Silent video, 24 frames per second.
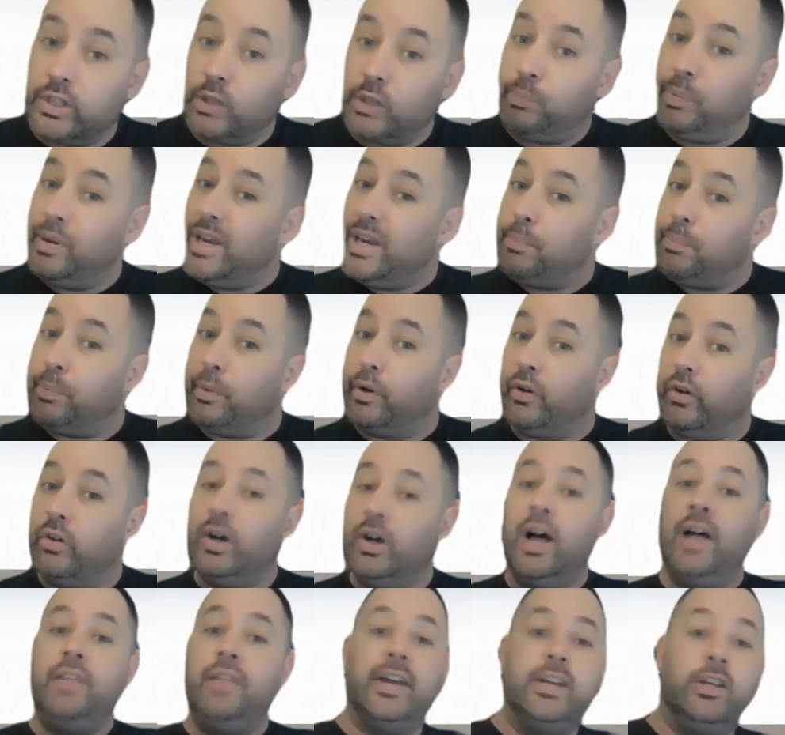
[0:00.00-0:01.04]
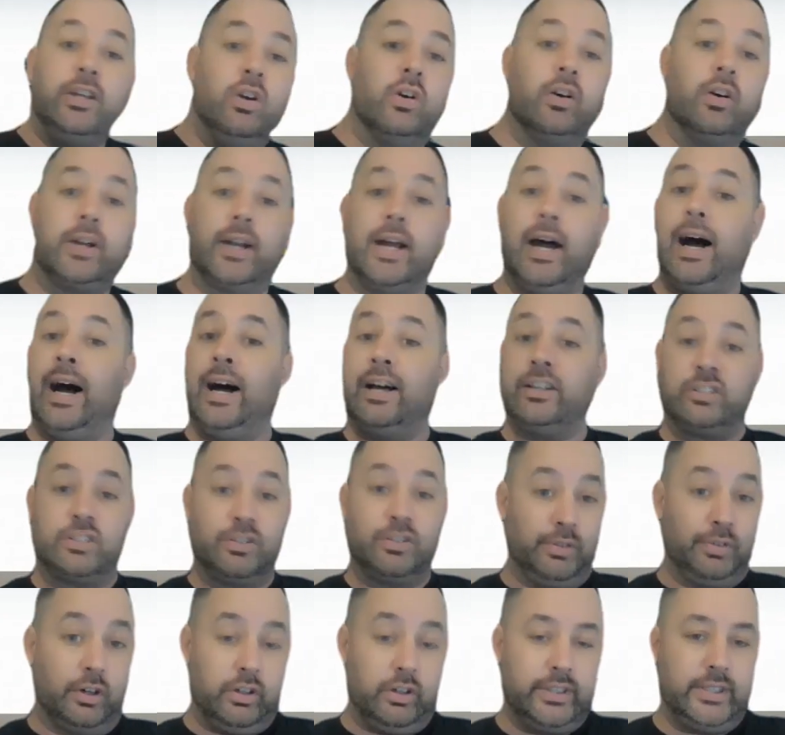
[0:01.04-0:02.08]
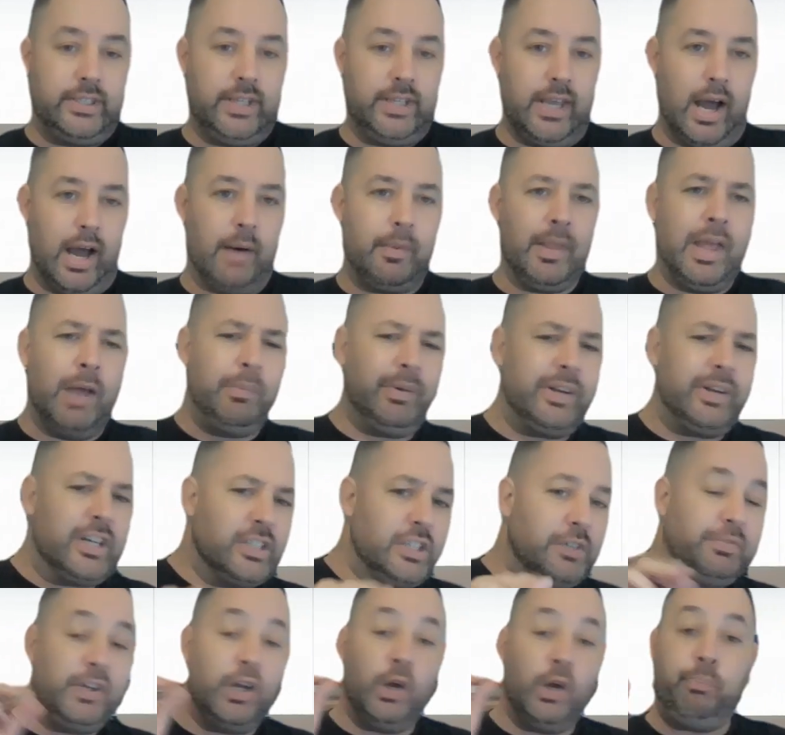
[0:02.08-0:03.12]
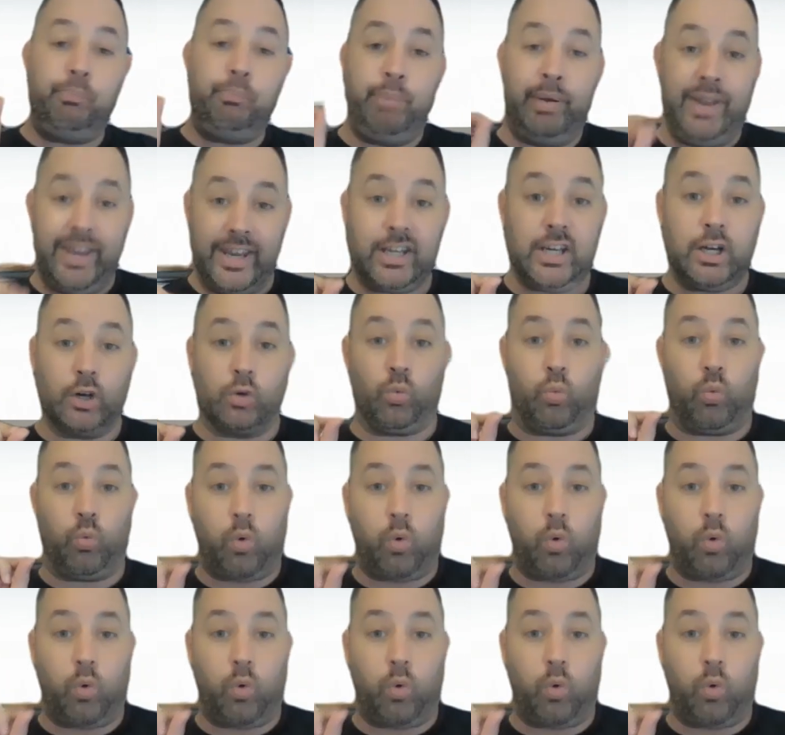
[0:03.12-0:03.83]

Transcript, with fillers: The people that you're going to ask to volunteer. Because if you pick it